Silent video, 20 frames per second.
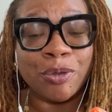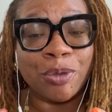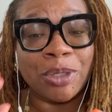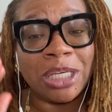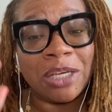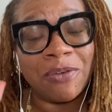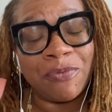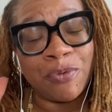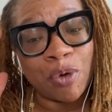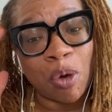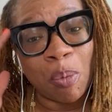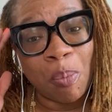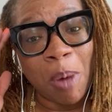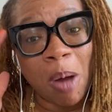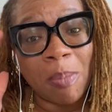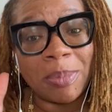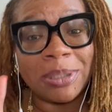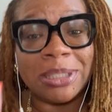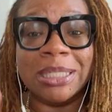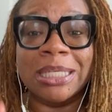or give you a
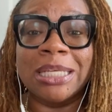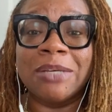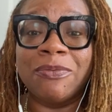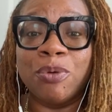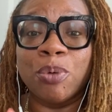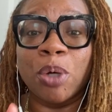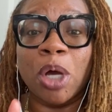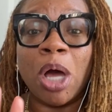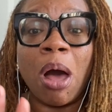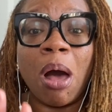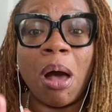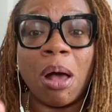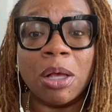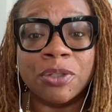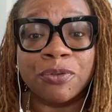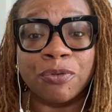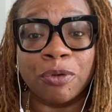moment to give you a cause